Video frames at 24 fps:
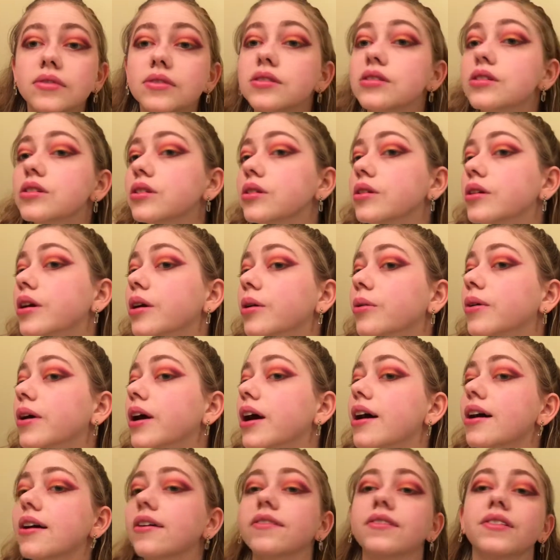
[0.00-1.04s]
Here we
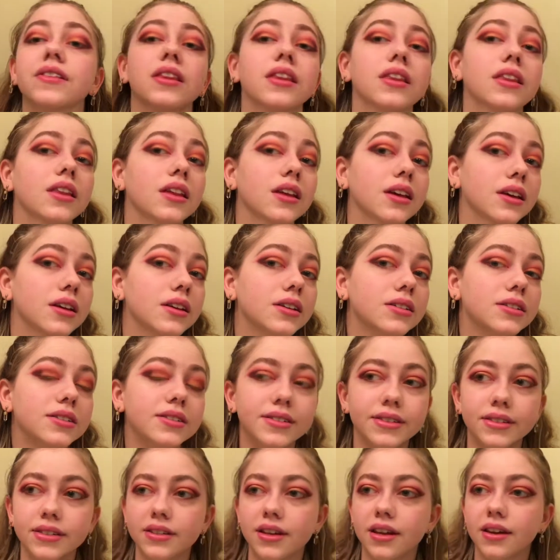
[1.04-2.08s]
have this,
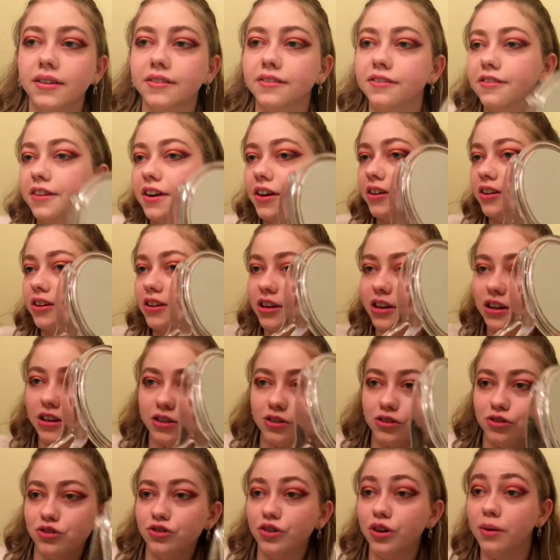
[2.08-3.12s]
very
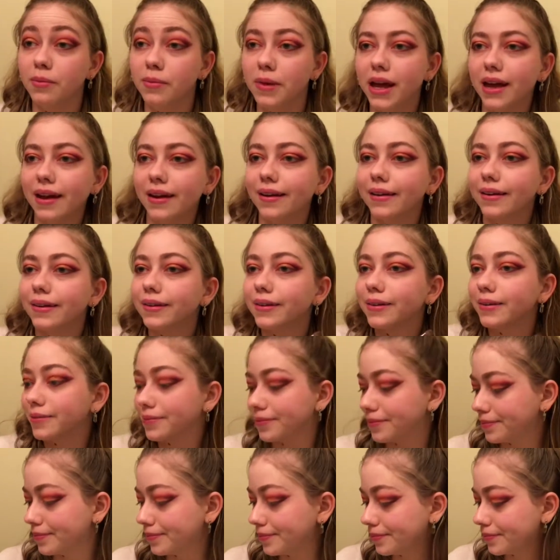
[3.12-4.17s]
dramatic.
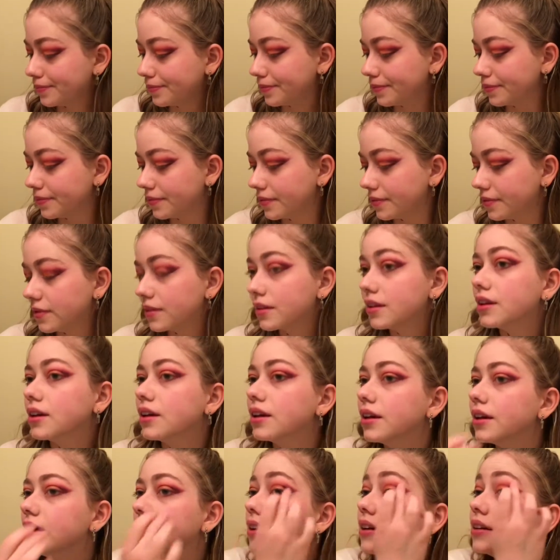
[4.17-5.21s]

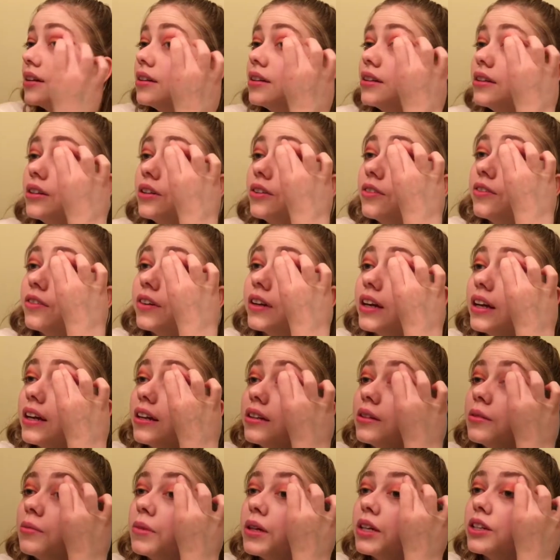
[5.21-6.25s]
And don't forget to
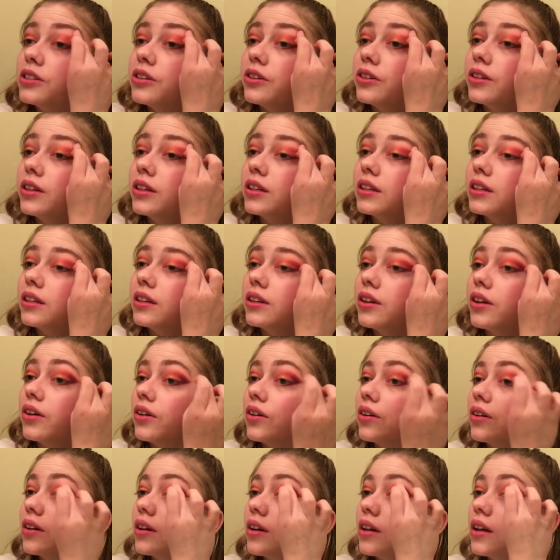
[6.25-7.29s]
make sure this is all
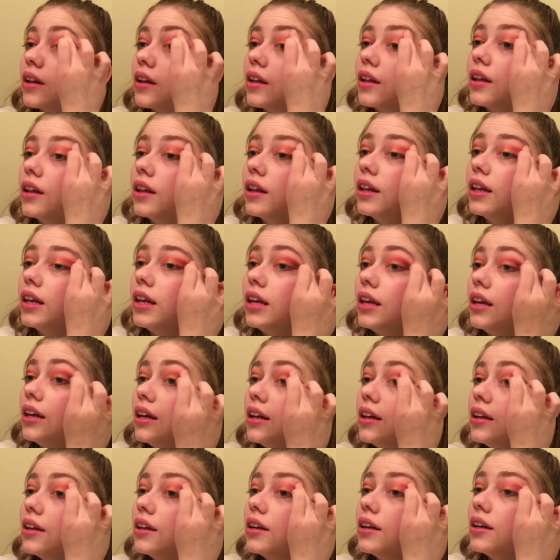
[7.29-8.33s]

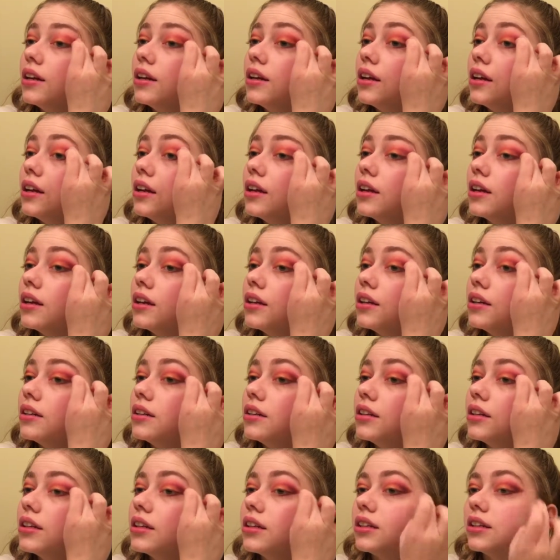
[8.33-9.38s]
clean and
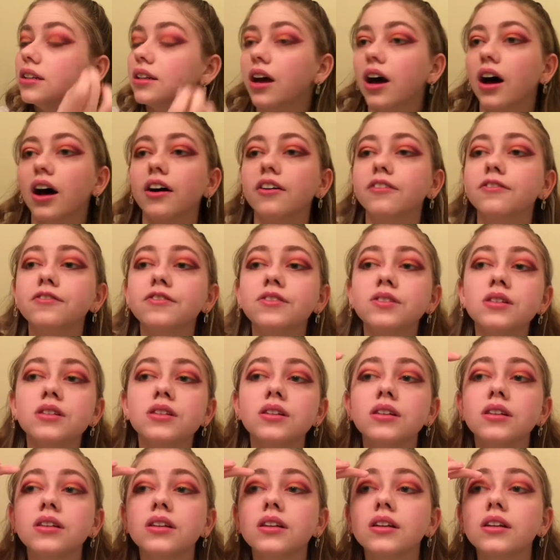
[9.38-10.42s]
soft
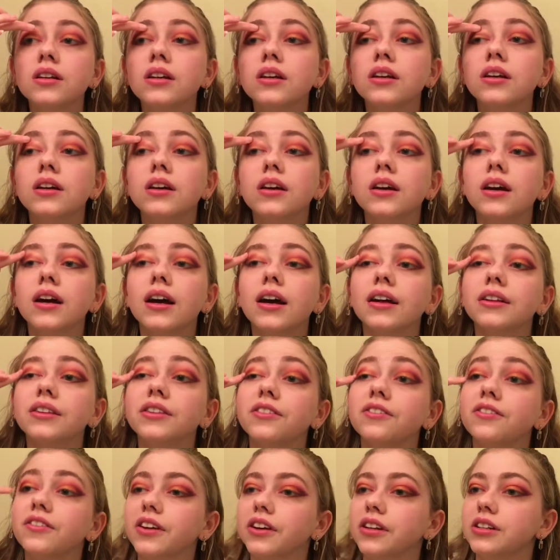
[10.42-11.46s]
at the
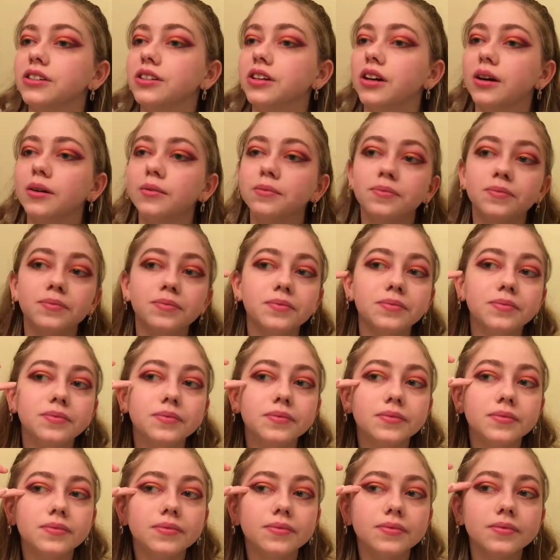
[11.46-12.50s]
very top.
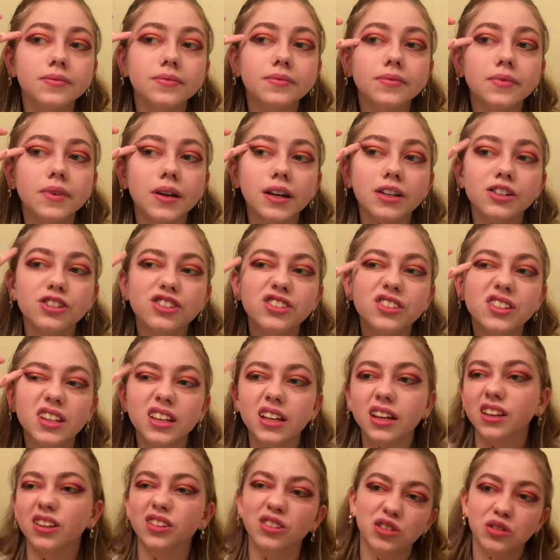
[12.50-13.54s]
I just think it
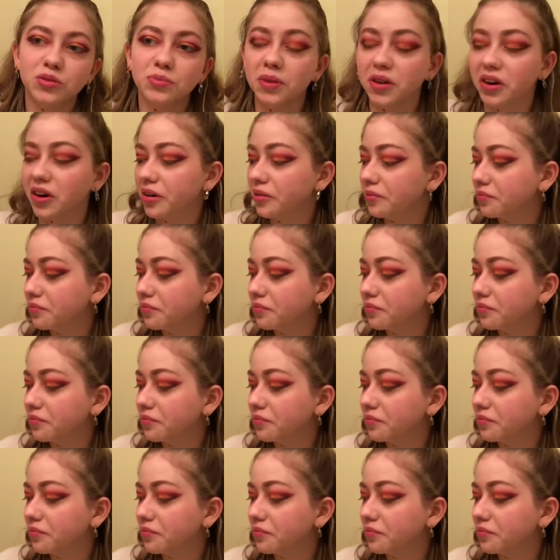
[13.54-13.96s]
looks better.